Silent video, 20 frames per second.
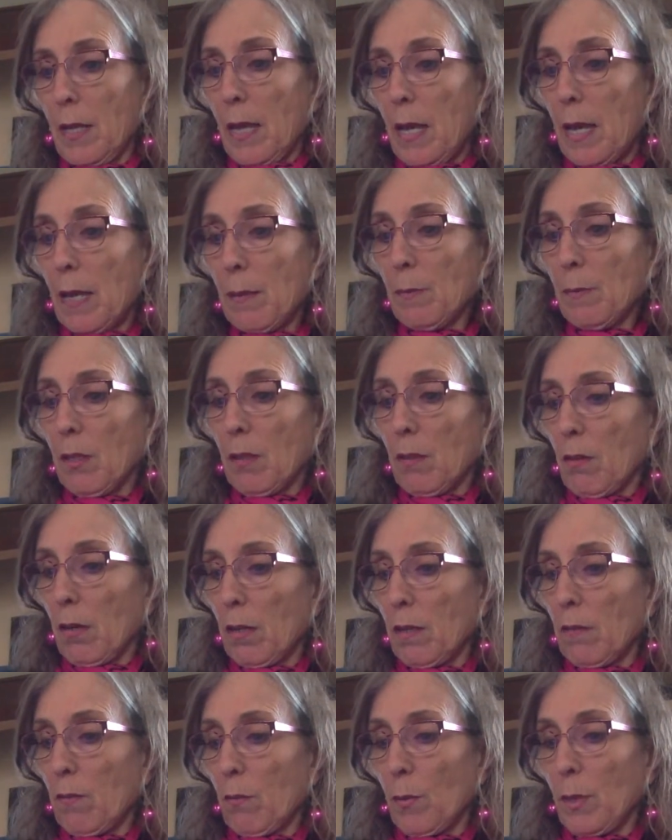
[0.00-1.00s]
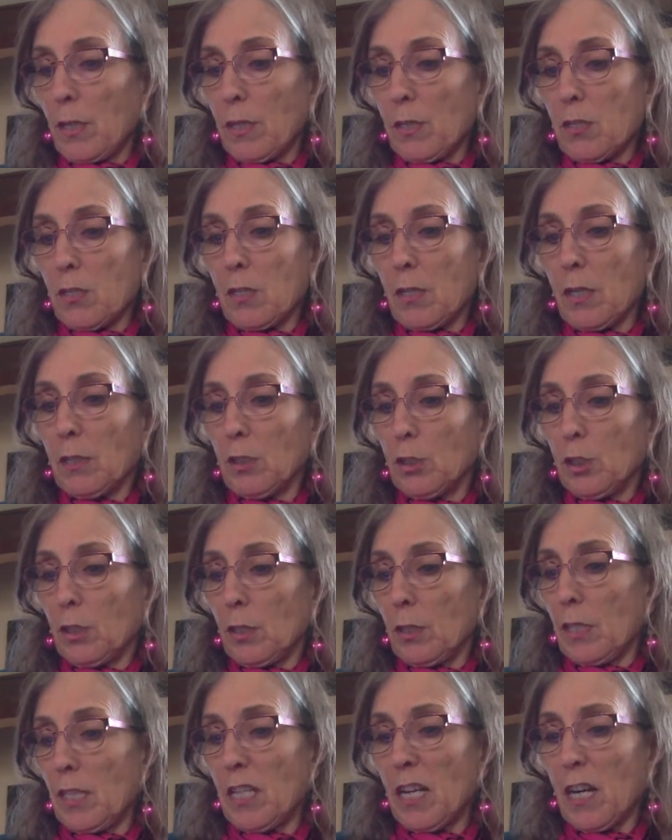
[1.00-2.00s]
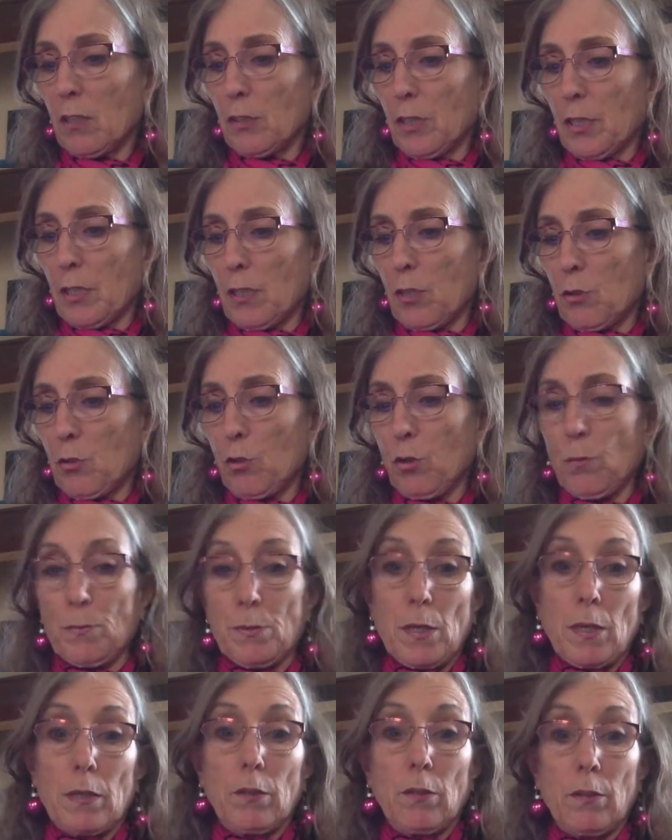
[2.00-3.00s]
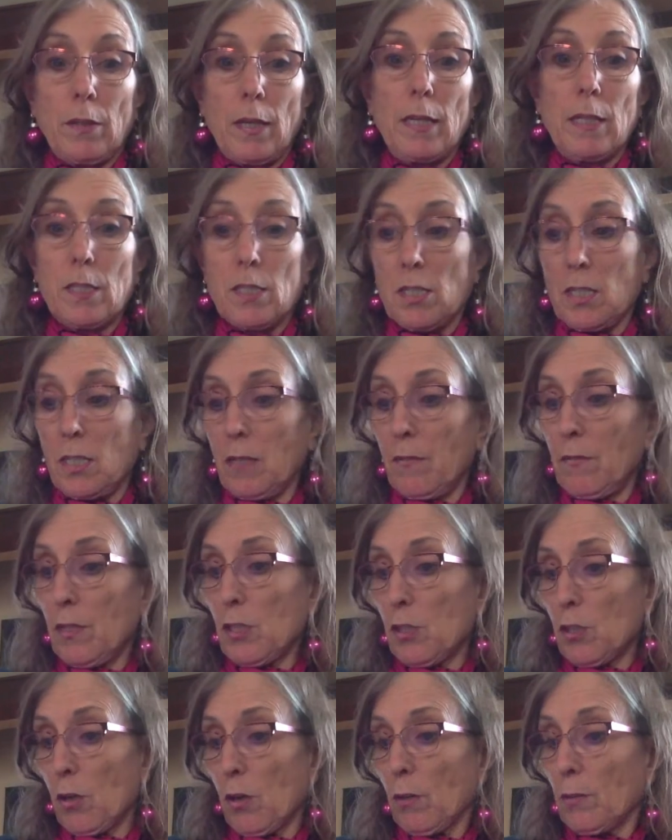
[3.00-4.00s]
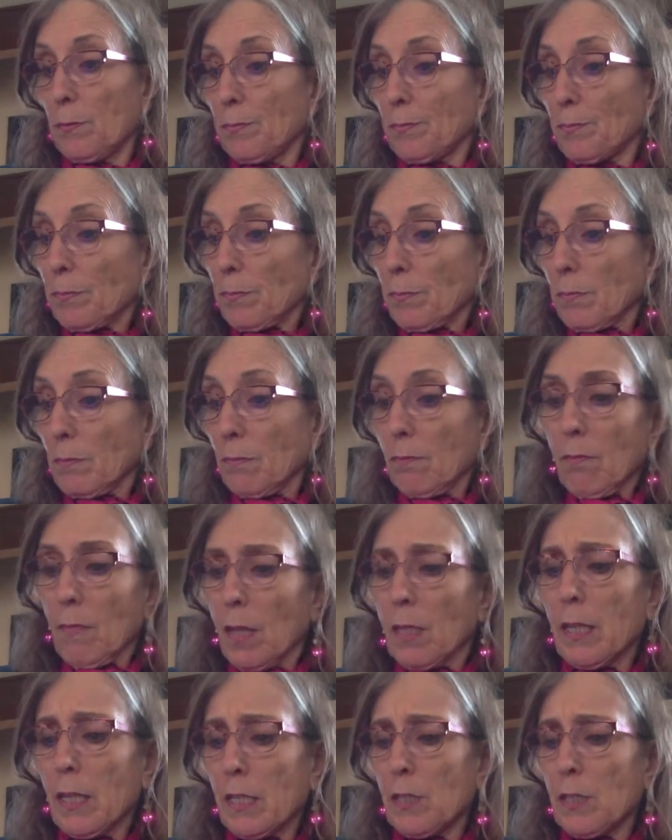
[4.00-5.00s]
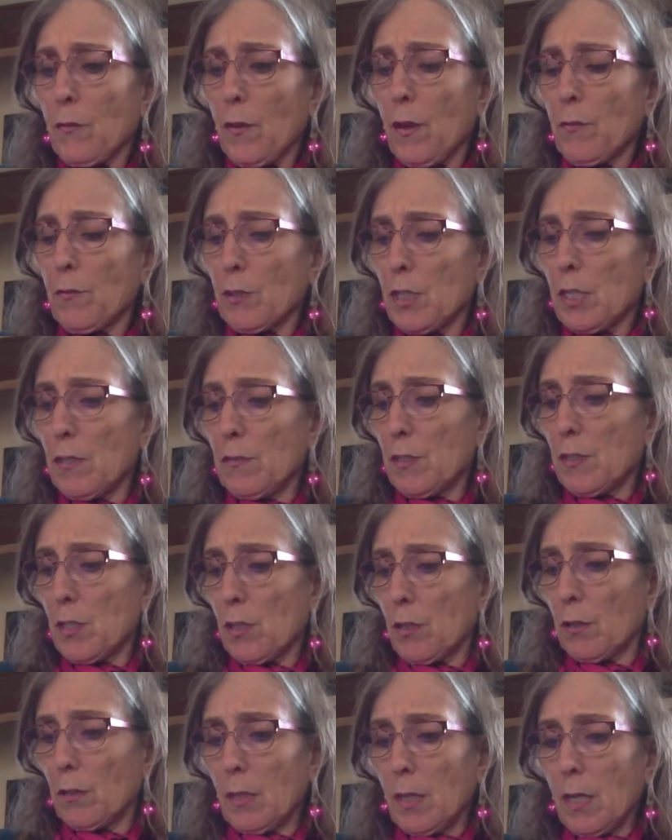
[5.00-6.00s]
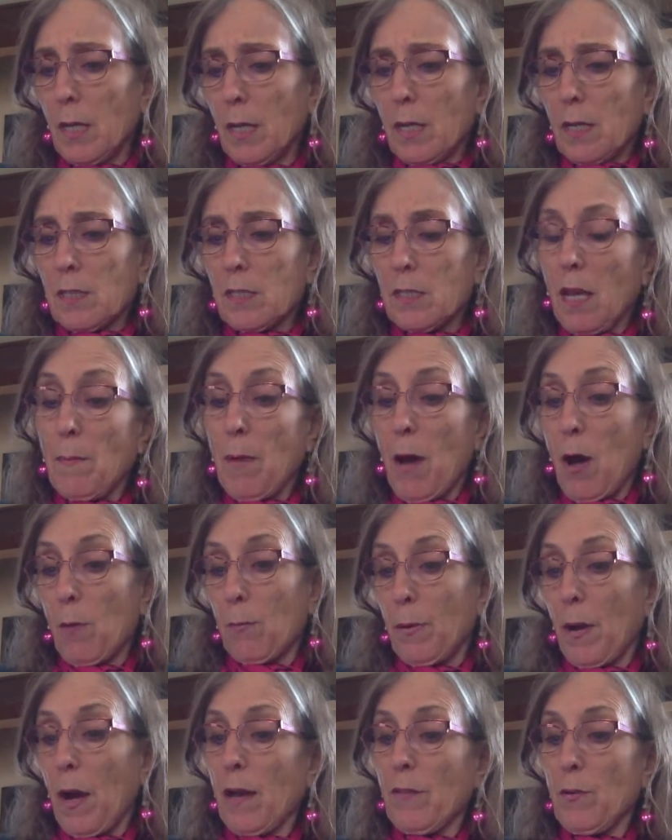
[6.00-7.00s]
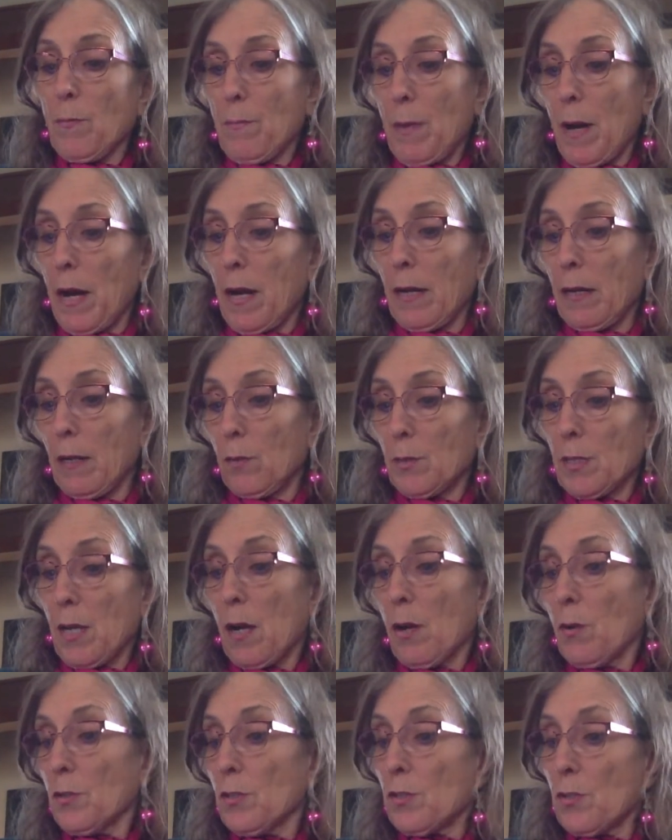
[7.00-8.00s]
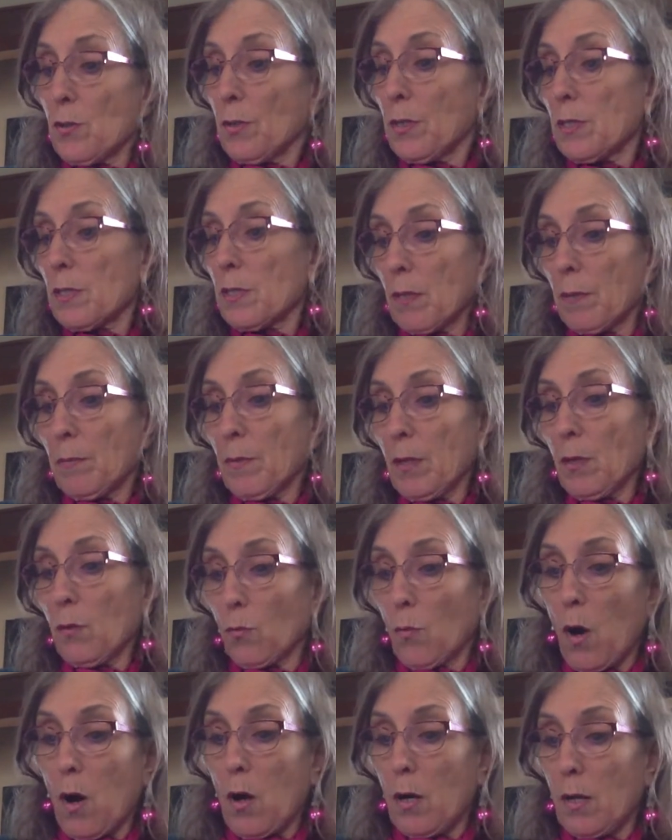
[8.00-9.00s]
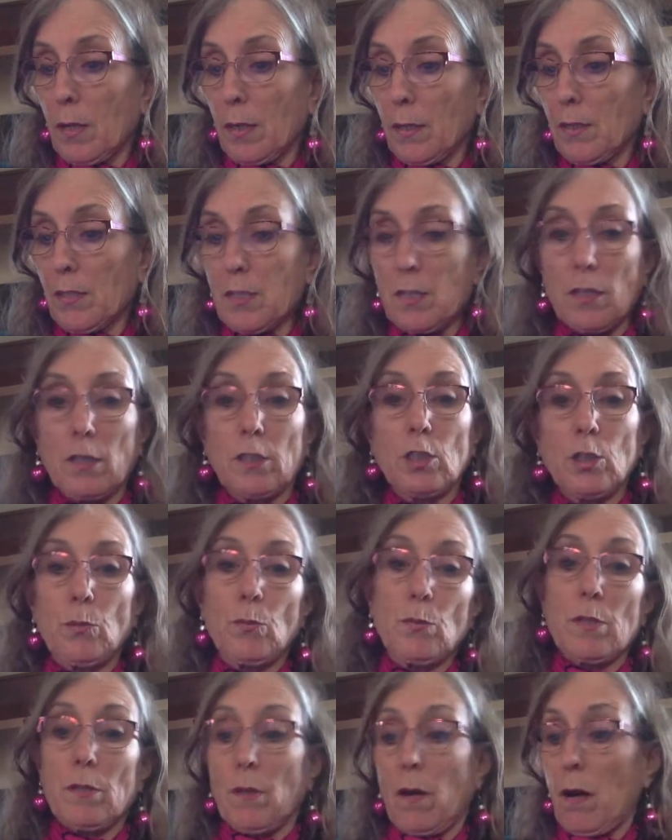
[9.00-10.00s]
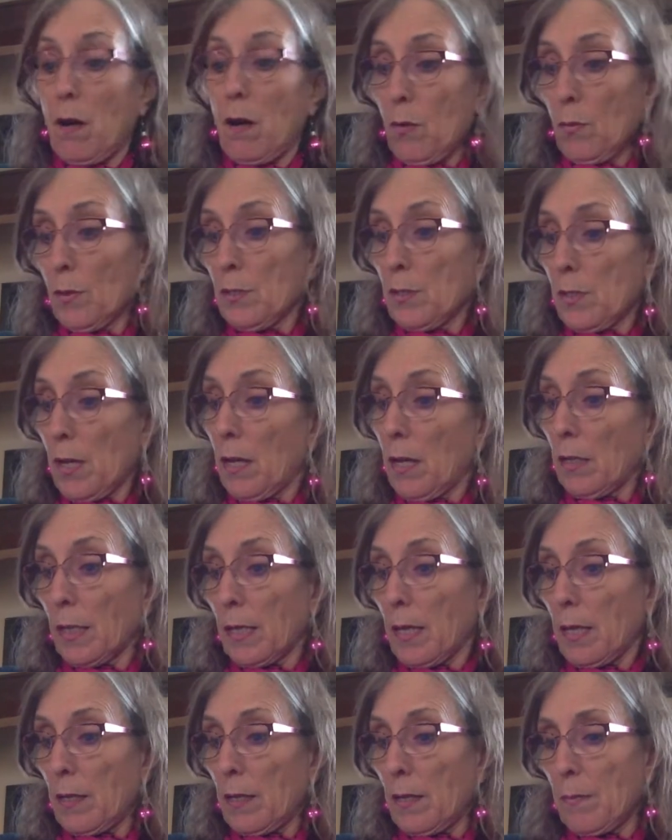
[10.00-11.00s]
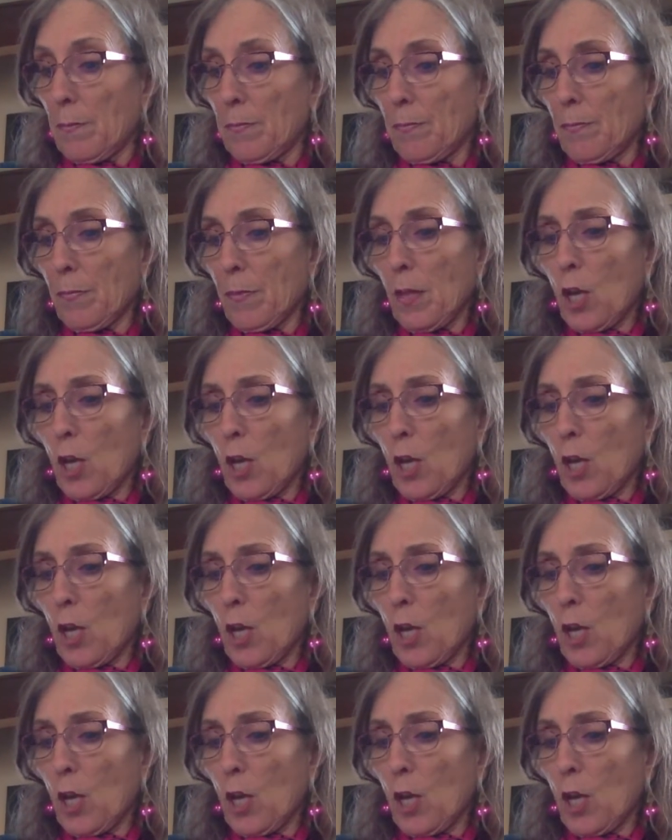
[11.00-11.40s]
Emily thought of the way the sergeant yelled at the troops on her latest favorite TV show. Somehow Private Pyle was always doing something wrong, and the sergeant was always yelling at him.